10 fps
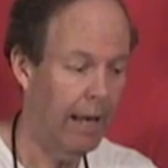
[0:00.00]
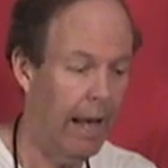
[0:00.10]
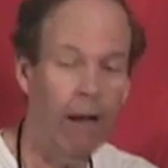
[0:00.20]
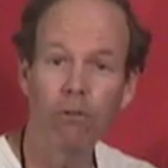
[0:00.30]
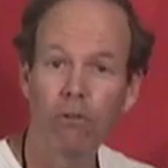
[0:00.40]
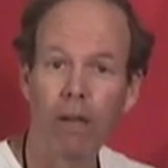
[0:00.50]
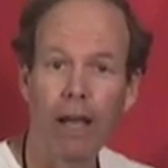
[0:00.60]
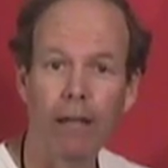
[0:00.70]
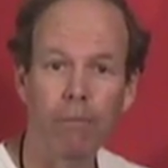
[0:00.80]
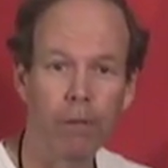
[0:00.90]

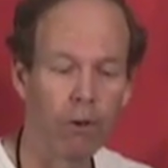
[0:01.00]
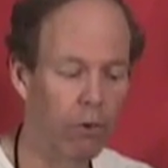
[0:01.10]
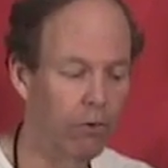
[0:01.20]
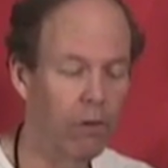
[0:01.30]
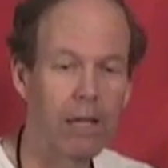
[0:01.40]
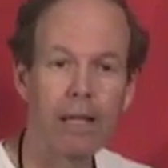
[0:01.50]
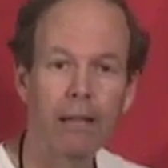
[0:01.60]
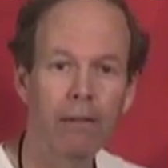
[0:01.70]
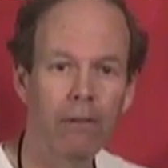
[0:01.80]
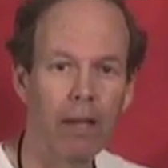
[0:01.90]
outside but also the
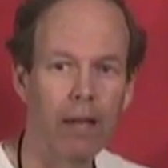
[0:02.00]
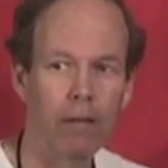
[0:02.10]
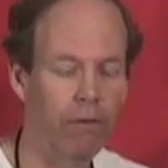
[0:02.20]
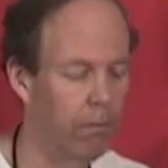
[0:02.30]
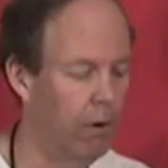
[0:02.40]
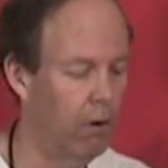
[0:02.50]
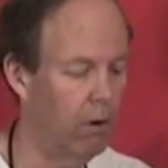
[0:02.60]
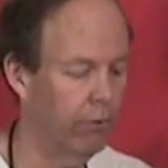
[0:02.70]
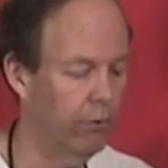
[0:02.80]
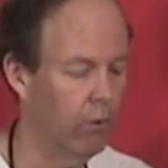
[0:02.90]
inside of the
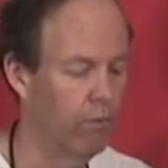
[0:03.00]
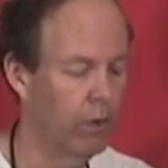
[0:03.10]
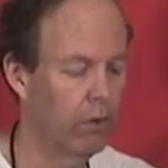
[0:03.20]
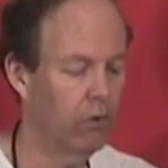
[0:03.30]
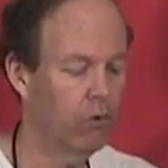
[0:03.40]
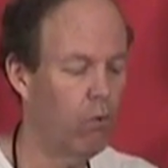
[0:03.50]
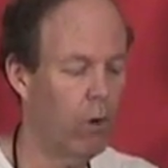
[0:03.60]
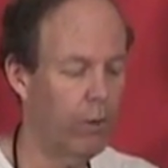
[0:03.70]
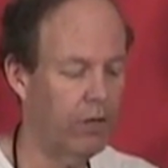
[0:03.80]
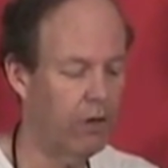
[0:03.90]
ball. So this is
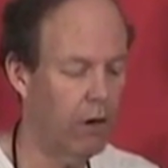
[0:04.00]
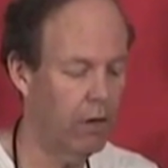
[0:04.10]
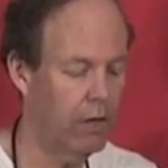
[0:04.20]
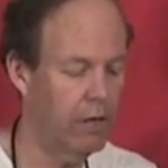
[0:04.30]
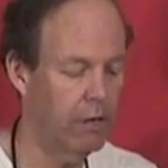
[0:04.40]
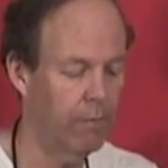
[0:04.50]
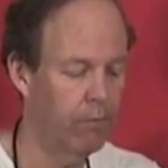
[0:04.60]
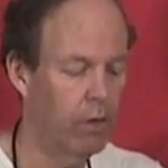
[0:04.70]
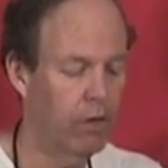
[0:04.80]
where we started here.